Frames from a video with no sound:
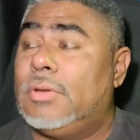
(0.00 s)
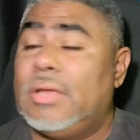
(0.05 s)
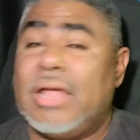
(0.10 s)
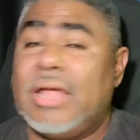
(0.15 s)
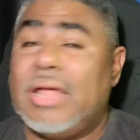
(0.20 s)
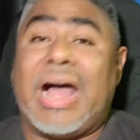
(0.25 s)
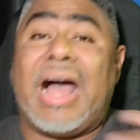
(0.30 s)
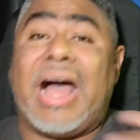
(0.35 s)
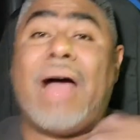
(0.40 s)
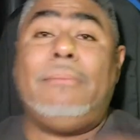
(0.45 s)

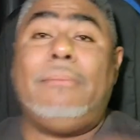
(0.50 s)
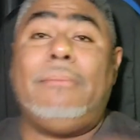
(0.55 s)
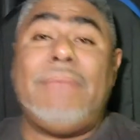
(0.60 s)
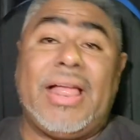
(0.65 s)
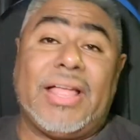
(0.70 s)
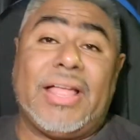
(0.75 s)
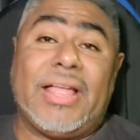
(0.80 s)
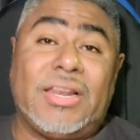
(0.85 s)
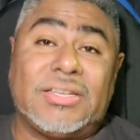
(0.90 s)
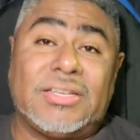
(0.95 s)
I'm
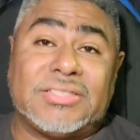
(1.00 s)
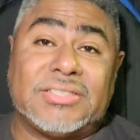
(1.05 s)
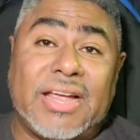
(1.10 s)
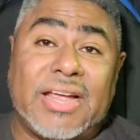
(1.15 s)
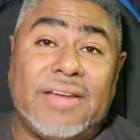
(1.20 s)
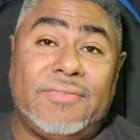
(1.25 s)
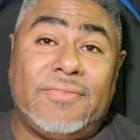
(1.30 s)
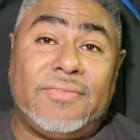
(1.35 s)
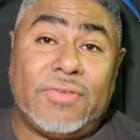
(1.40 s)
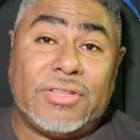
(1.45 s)
not going to
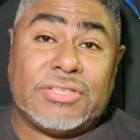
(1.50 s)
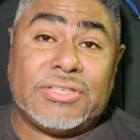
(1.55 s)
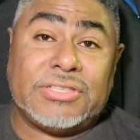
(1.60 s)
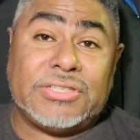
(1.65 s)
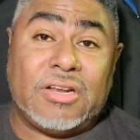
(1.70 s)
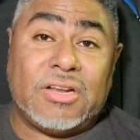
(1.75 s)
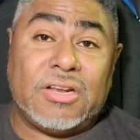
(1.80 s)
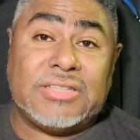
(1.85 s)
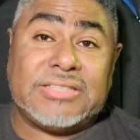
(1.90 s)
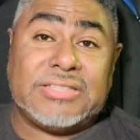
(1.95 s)
sign for the
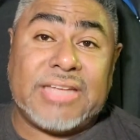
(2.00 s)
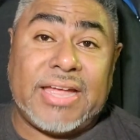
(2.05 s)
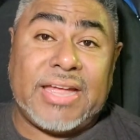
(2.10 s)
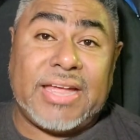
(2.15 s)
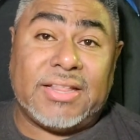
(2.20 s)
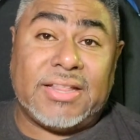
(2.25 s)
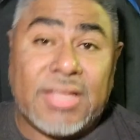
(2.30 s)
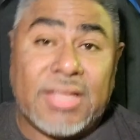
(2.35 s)
seal intact.